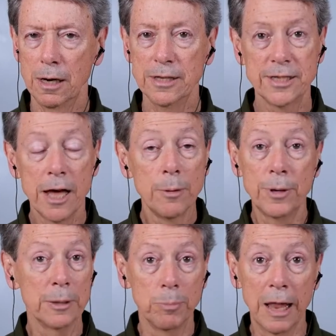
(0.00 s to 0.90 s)
It's not a
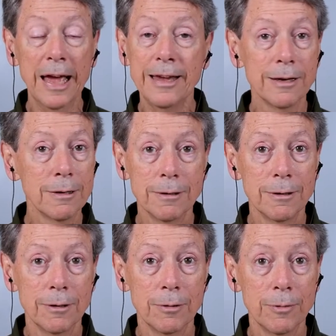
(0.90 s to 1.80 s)
big blank.
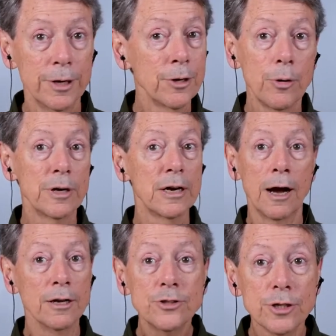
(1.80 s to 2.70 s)
We don't go
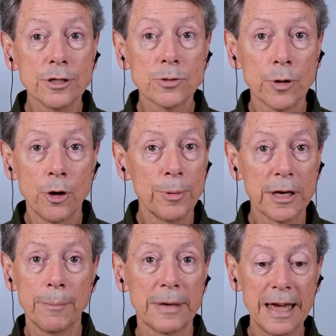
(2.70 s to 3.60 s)
unconscious, we don't
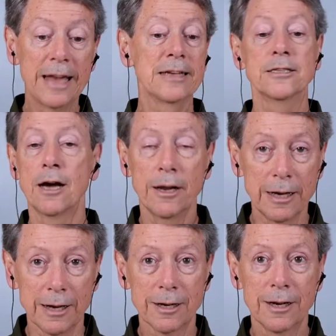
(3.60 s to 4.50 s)
become
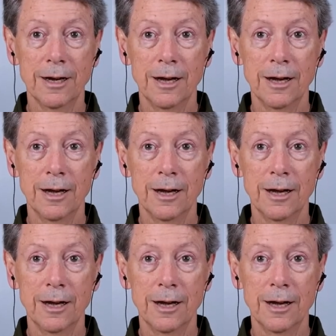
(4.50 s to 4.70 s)
catatonic.